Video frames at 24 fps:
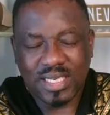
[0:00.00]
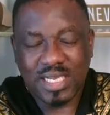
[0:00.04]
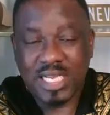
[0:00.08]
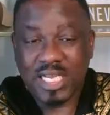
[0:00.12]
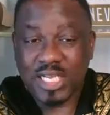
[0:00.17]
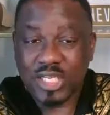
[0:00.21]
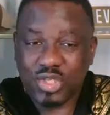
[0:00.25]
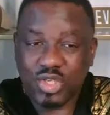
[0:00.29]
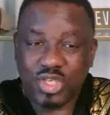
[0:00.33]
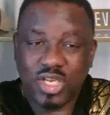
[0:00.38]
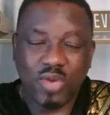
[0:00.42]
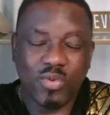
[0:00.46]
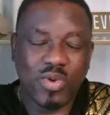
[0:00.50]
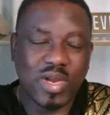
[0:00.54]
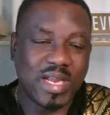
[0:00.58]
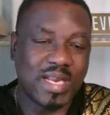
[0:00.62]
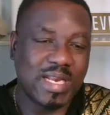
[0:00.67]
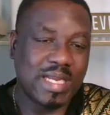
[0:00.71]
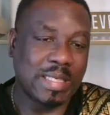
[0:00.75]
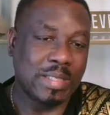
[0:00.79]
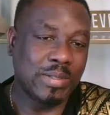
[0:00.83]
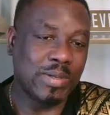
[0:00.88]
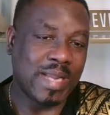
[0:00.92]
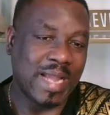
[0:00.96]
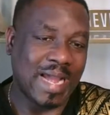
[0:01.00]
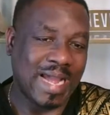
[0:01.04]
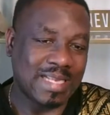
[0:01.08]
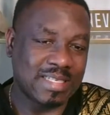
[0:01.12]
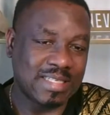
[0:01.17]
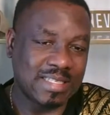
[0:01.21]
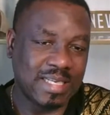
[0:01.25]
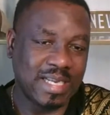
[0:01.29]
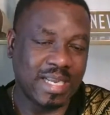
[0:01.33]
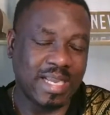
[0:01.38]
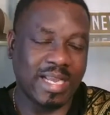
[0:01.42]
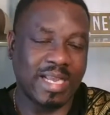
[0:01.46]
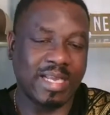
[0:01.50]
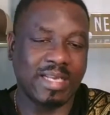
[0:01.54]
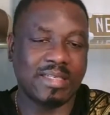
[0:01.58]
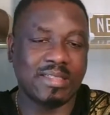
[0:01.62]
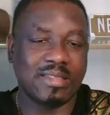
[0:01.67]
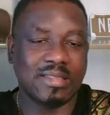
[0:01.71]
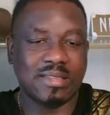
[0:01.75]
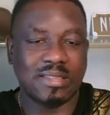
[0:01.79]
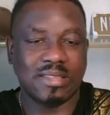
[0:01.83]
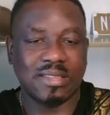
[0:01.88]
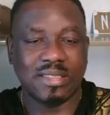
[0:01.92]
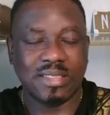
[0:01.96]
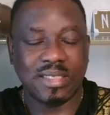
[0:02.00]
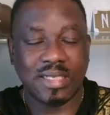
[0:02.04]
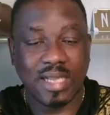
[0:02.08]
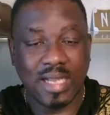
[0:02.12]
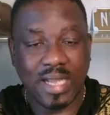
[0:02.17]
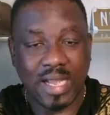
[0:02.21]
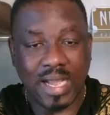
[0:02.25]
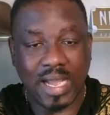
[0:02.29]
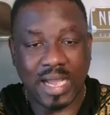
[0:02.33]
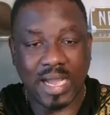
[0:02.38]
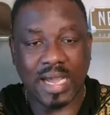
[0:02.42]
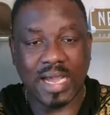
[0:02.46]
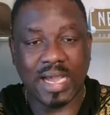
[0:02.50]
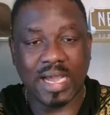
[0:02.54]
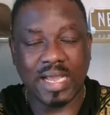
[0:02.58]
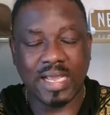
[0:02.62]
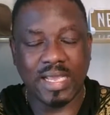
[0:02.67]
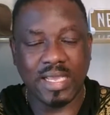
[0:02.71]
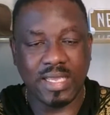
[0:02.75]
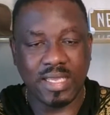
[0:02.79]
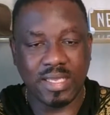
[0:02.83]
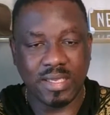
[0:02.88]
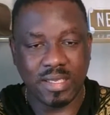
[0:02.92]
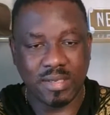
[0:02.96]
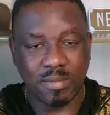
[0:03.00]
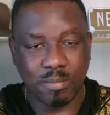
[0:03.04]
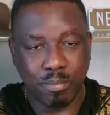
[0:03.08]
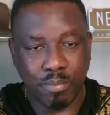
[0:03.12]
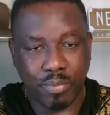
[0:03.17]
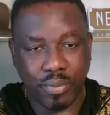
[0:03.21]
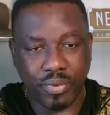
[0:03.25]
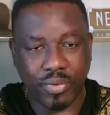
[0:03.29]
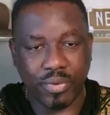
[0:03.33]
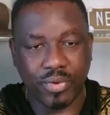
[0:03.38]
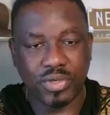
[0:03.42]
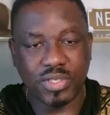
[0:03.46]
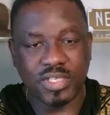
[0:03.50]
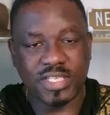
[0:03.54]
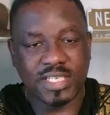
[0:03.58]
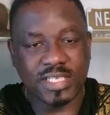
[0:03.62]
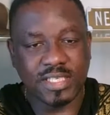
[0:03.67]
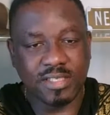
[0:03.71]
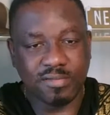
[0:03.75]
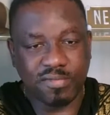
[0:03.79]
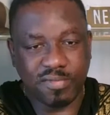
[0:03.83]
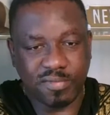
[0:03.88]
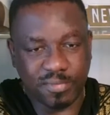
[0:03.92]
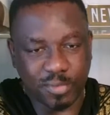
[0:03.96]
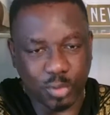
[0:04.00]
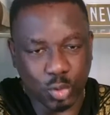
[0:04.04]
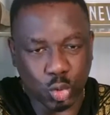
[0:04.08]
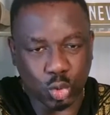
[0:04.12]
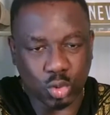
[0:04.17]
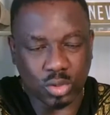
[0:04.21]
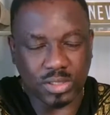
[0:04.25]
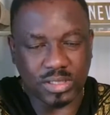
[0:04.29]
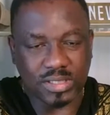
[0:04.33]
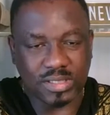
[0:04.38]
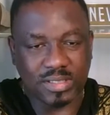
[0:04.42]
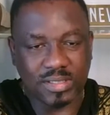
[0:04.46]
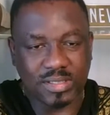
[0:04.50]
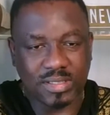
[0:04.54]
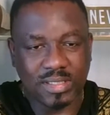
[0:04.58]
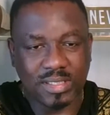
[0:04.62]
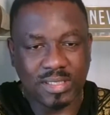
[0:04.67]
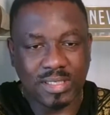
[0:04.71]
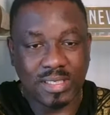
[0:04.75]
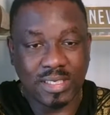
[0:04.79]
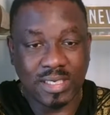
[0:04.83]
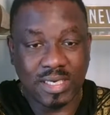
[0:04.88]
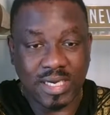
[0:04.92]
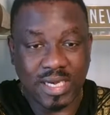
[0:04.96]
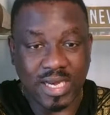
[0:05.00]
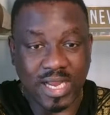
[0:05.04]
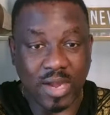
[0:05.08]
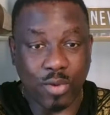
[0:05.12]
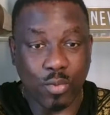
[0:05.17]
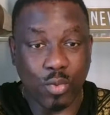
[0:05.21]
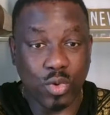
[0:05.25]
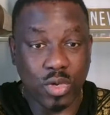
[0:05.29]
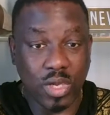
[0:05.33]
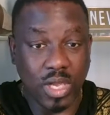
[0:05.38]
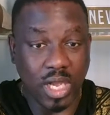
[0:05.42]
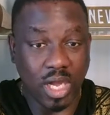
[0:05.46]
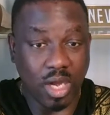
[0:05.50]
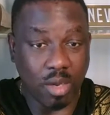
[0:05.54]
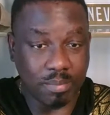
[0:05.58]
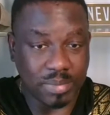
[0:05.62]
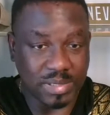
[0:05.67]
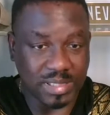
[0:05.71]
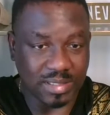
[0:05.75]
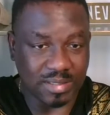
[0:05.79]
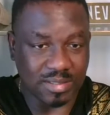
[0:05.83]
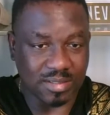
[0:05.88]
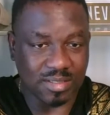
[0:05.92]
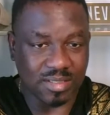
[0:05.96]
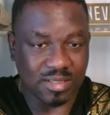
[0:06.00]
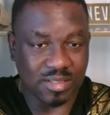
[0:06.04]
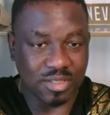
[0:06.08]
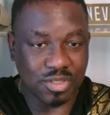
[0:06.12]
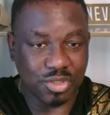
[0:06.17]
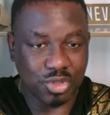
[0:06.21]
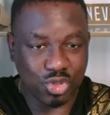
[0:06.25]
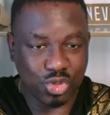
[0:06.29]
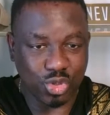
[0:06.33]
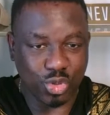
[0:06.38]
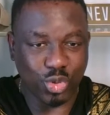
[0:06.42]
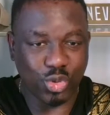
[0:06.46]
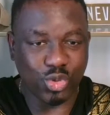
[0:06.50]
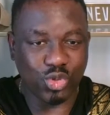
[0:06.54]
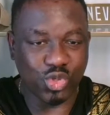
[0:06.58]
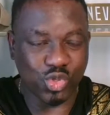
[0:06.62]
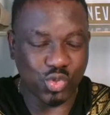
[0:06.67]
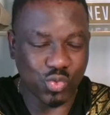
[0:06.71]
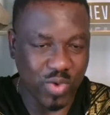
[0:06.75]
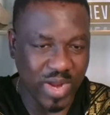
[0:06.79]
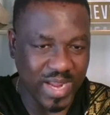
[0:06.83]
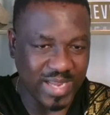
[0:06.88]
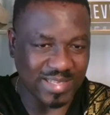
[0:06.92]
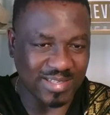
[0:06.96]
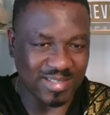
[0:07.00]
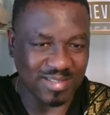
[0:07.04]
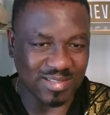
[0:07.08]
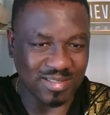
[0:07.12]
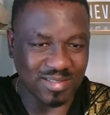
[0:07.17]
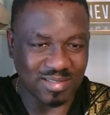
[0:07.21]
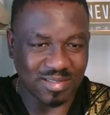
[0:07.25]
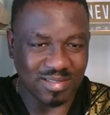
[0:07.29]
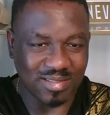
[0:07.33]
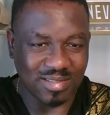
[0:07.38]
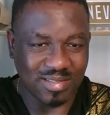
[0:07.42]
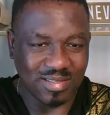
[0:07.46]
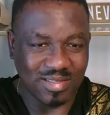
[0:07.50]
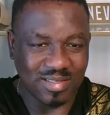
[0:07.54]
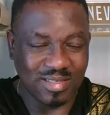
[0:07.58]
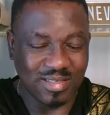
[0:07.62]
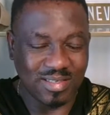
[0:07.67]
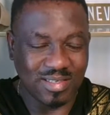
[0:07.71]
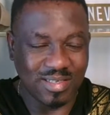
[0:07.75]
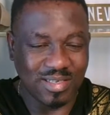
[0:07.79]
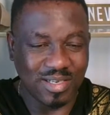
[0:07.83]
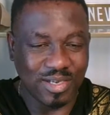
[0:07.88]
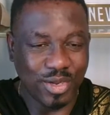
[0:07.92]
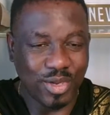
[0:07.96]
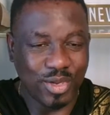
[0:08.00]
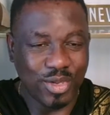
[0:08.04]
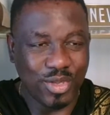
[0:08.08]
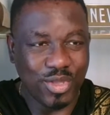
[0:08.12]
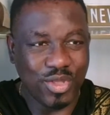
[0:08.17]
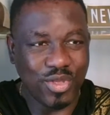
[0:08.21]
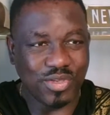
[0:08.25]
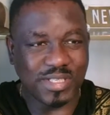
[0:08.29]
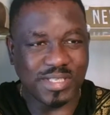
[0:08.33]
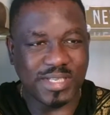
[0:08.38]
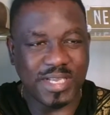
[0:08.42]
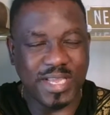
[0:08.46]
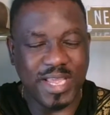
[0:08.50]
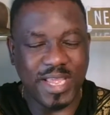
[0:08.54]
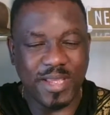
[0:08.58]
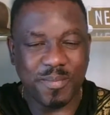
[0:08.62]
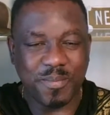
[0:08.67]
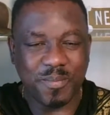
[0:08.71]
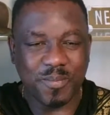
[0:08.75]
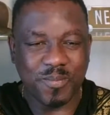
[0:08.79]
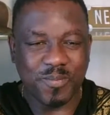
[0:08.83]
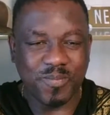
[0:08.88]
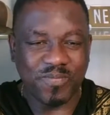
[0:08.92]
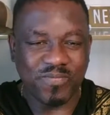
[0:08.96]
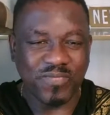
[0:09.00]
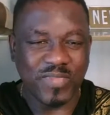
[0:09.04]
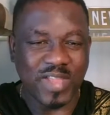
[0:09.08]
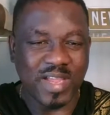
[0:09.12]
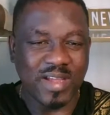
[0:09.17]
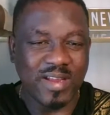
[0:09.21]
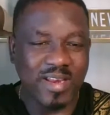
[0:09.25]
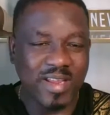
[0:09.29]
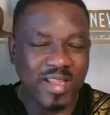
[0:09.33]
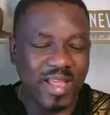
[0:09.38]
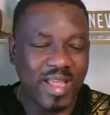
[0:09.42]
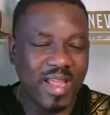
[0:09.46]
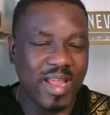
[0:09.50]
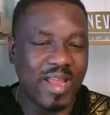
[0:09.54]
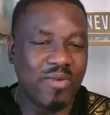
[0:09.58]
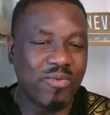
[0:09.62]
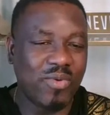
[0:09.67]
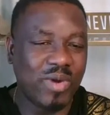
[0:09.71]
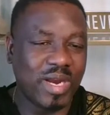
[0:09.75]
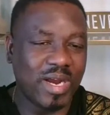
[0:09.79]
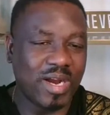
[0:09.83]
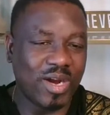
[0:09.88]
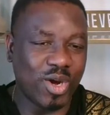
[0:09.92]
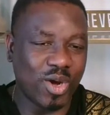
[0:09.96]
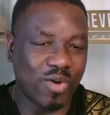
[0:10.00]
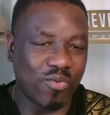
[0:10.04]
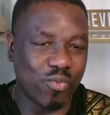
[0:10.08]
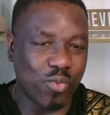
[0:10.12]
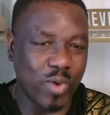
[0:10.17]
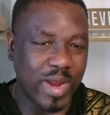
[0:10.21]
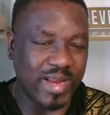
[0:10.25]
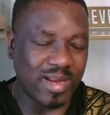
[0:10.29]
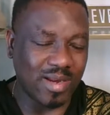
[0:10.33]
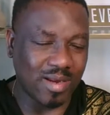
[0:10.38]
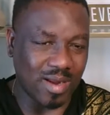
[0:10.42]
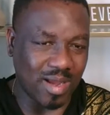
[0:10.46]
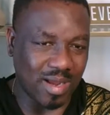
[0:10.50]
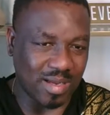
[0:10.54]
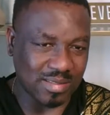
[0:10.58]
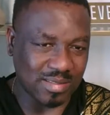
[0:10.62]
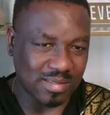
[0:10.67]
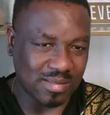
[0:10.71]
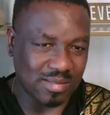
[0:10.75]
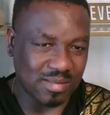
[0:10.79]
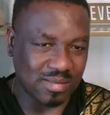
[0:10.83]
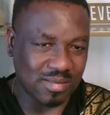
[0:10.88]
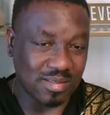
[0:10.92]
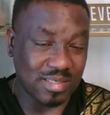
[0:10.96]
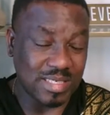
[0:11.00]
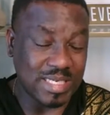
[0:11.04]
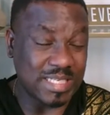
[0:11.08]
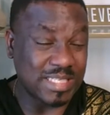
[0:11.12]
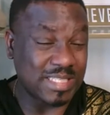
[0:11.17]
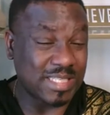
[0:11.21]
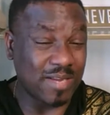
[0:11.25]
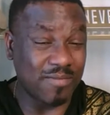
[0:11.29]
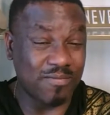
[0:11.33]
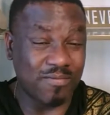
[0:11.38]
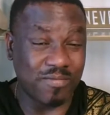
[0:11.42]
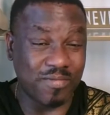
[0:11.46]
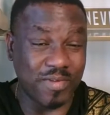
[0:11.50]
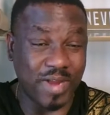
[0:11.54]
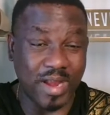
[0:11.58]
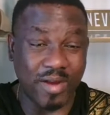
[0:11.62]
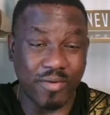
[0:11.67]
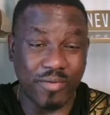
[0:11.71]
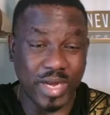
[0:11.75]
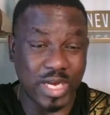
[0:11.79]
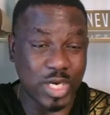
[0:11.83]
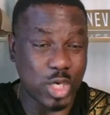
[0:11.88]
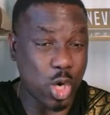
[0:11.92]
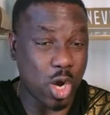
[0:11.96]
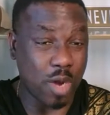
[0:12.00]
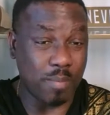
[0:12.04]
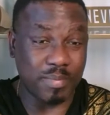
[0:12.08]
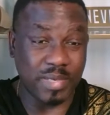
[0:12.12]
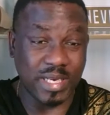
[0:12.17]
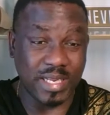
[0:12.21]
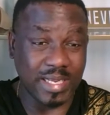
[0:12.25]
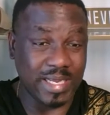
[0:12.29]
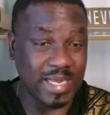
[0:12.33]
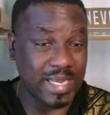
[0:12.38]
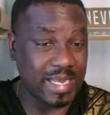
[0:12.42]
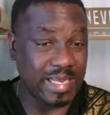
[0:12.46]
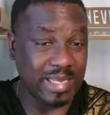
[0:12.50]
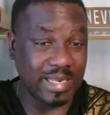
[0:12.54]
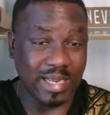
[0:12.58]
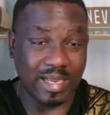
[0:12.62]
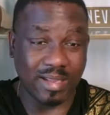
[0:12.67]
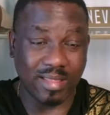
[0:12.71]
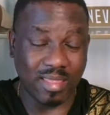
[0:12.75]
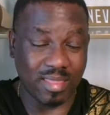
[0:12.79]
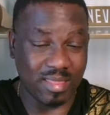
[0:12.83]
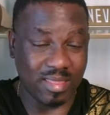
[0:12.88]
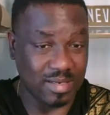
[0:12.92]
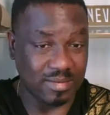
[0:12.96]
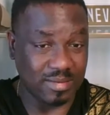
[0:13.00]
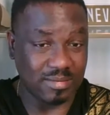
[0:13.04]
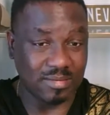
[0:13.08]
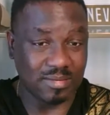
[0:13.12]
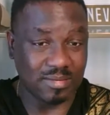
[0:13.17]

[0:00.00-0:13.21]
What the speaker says: Today we're going to look at 10 high protein food that will help us to lose weight. You see, the area of weight loss is a very complicated thing.